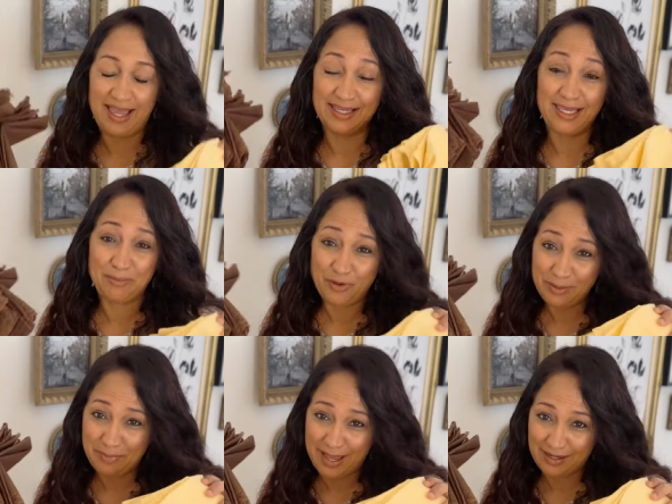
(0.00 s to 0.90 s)
I keep
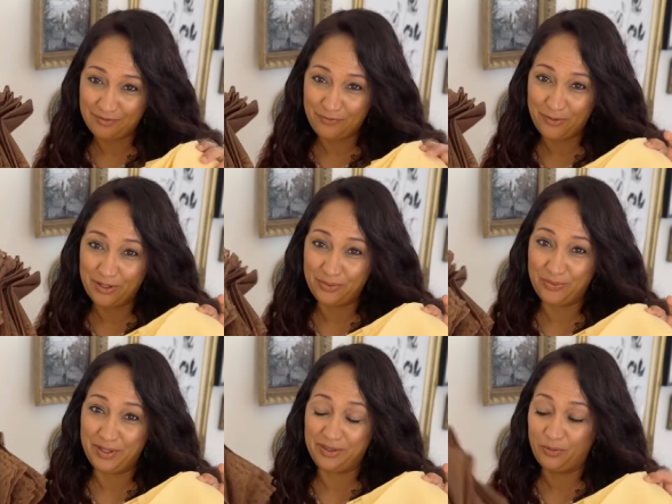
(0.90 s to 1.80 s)
going back and forth
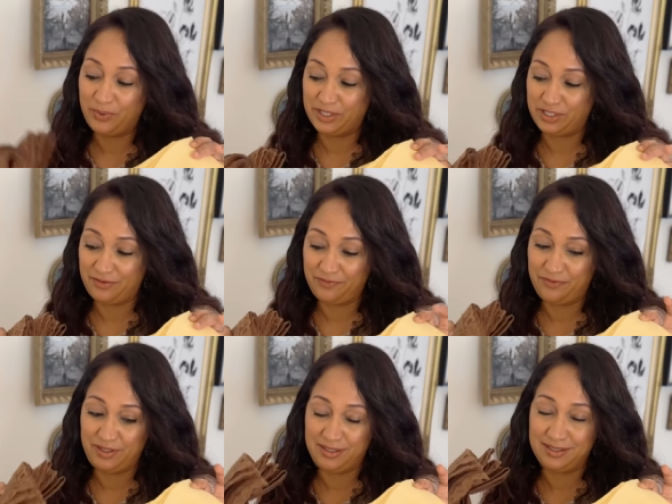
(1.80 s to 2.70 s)
with which of
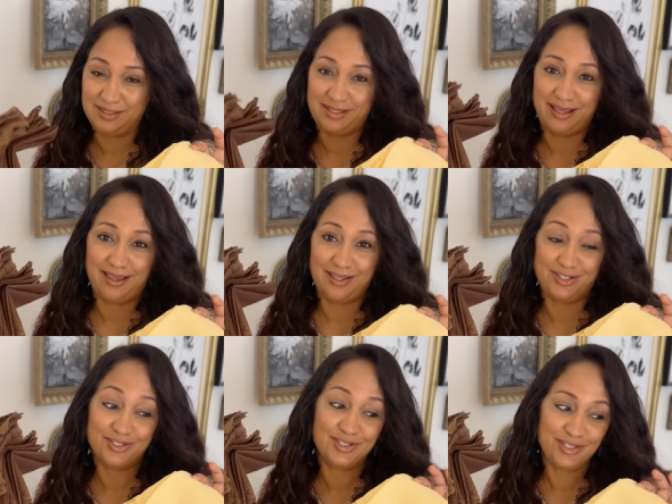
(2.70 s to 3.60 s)
these I
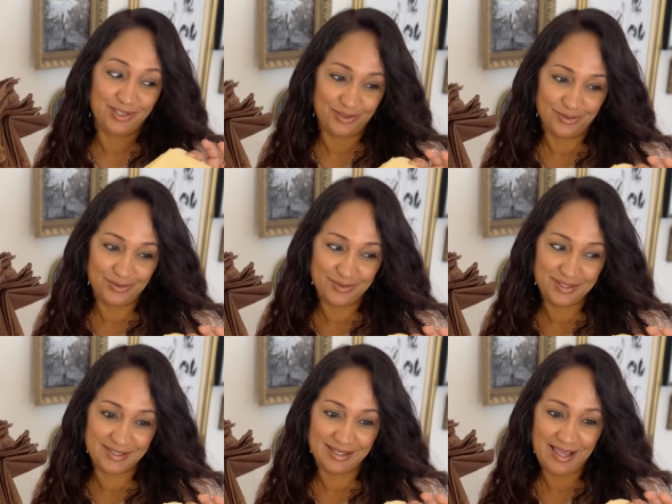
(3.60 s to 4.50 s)
should
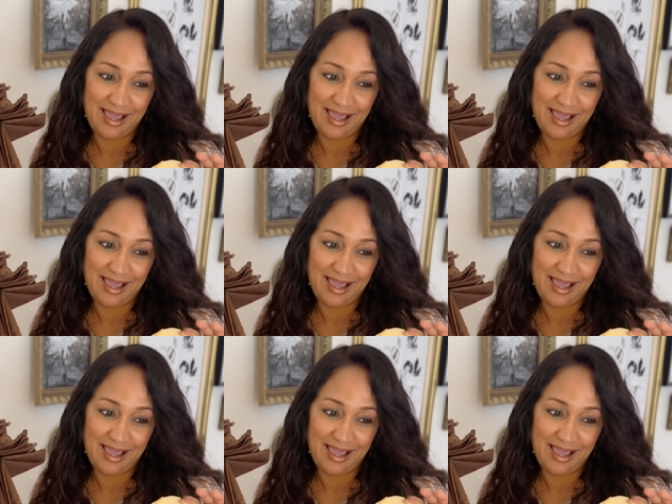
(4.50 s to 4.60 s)
use.